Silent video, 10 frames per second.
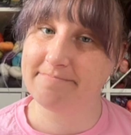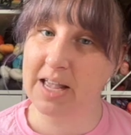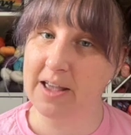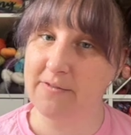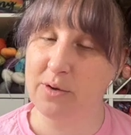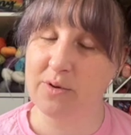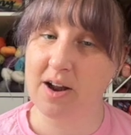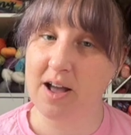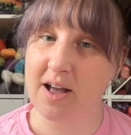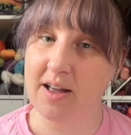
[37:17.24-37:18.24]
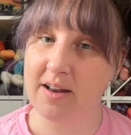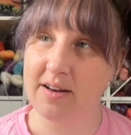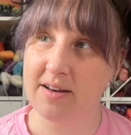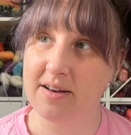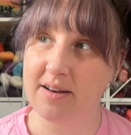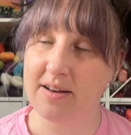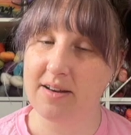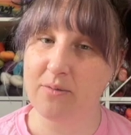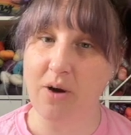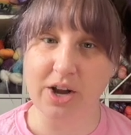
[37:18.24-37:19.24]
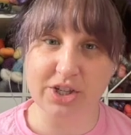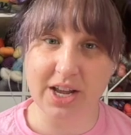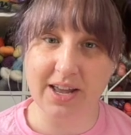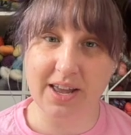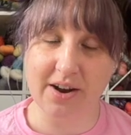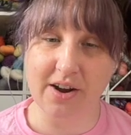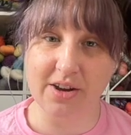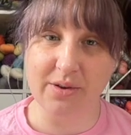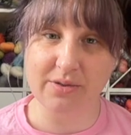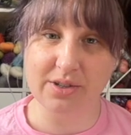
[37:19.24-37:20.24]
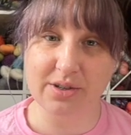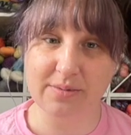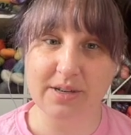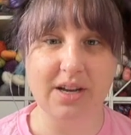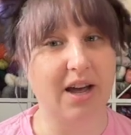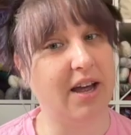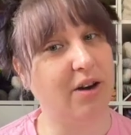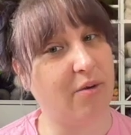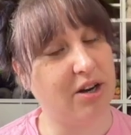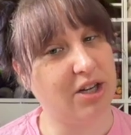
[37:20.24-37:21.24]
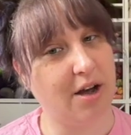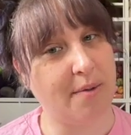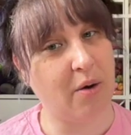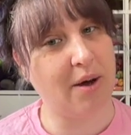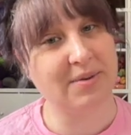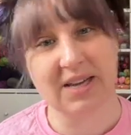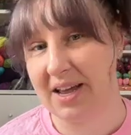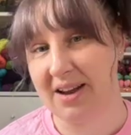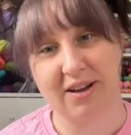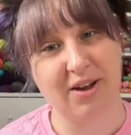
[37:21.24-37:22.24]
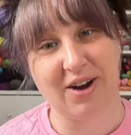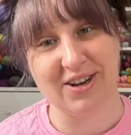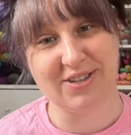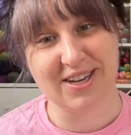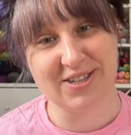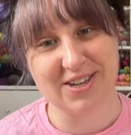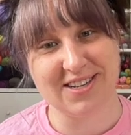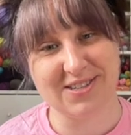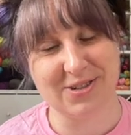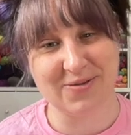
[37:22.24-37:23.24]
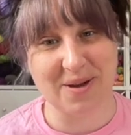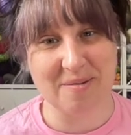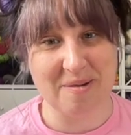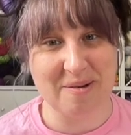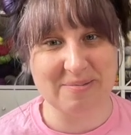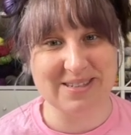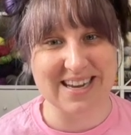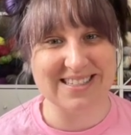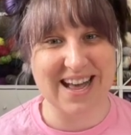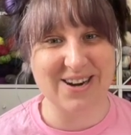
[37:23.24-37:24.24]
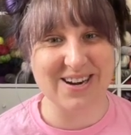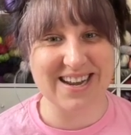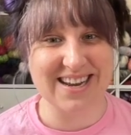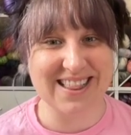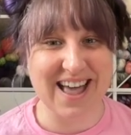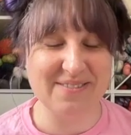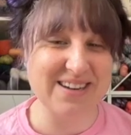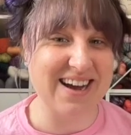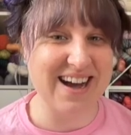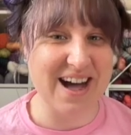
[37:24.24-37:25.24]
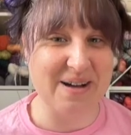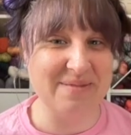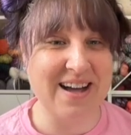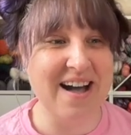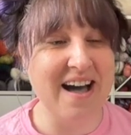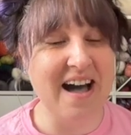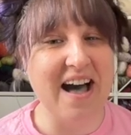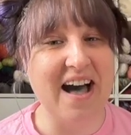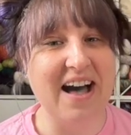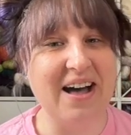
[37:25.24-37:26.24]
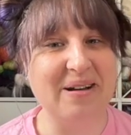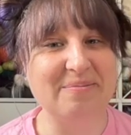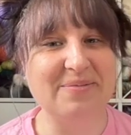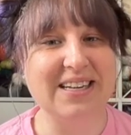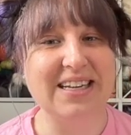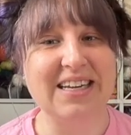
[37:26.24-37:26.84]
If you are not watching here on YouTube and you're watching on my website, congratulations, you found my website, SaturdayKnitLive.com.